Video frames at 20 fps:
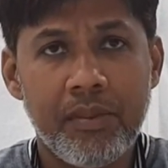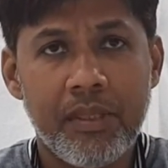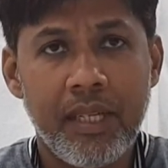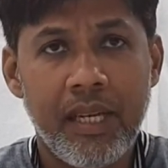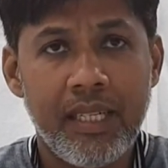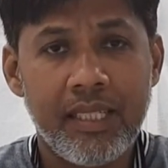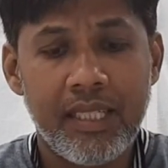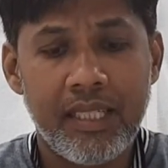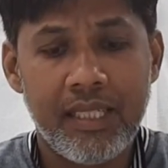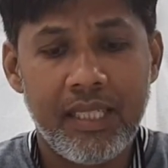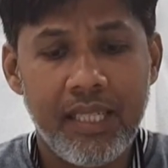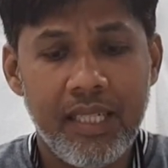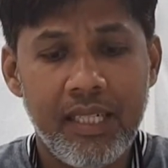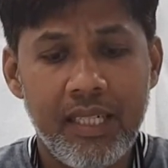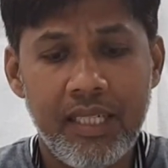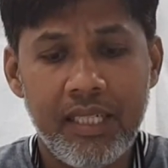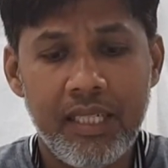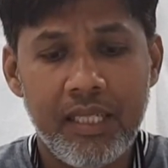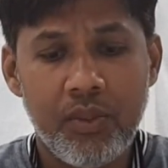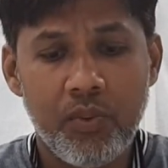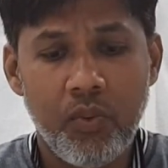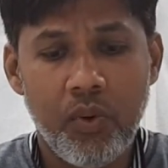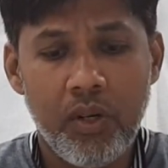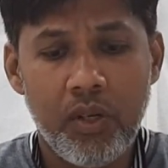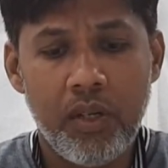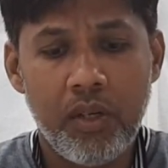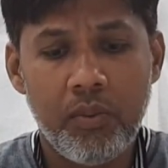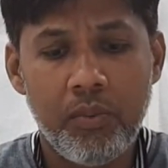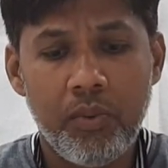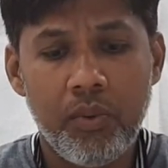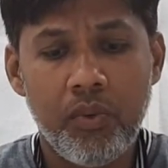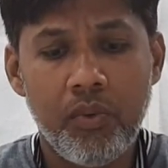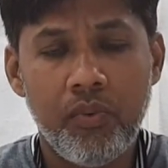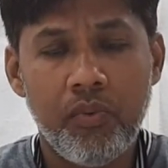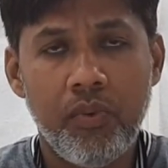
As I said, it is waterproof,